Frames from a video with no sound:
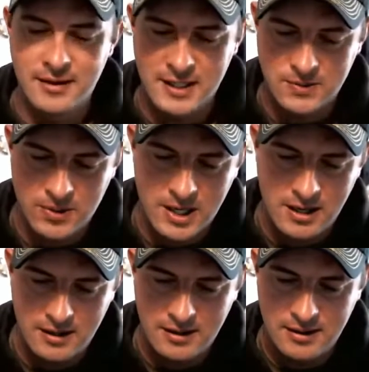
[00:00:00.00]
That's
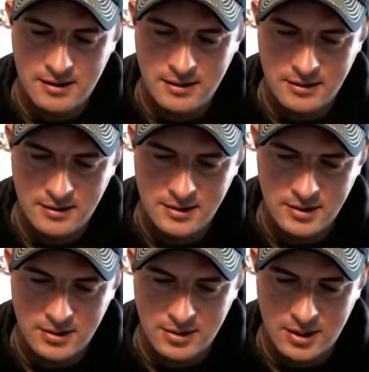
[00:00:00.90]
why.
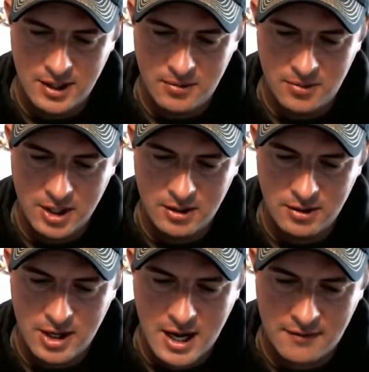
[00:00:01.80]
So a
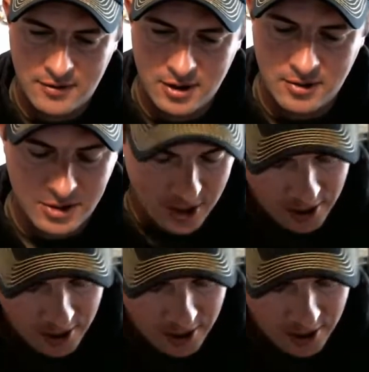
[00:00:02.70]
regular half dollar with the